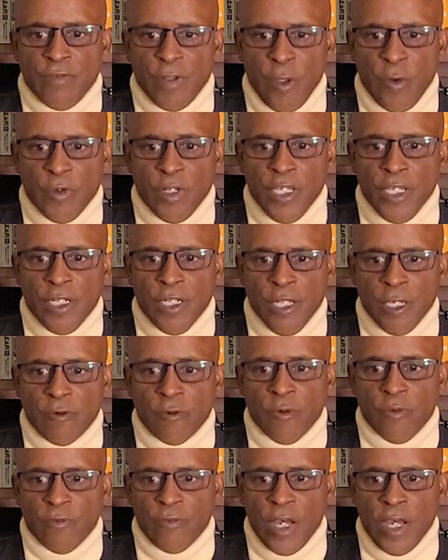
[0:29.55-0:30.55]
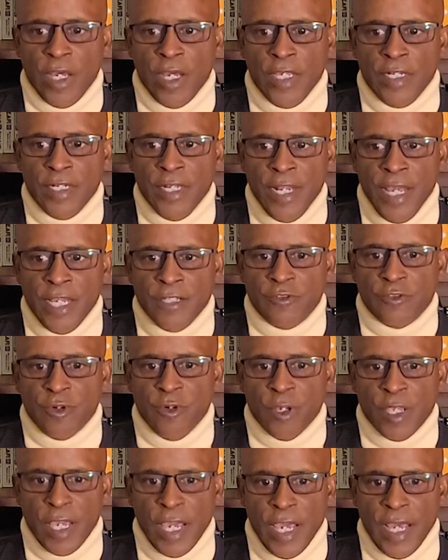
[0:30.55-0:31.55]
floating liquefied
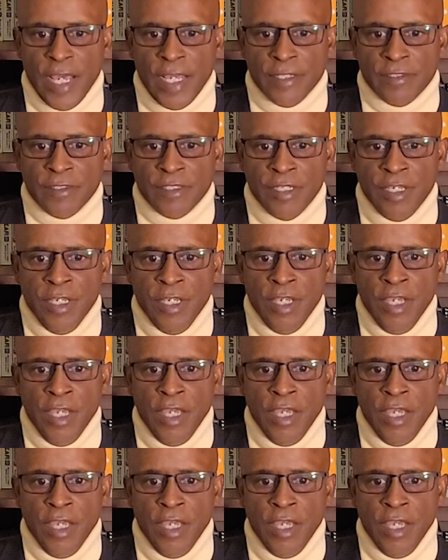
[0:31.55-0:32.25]
natural gas,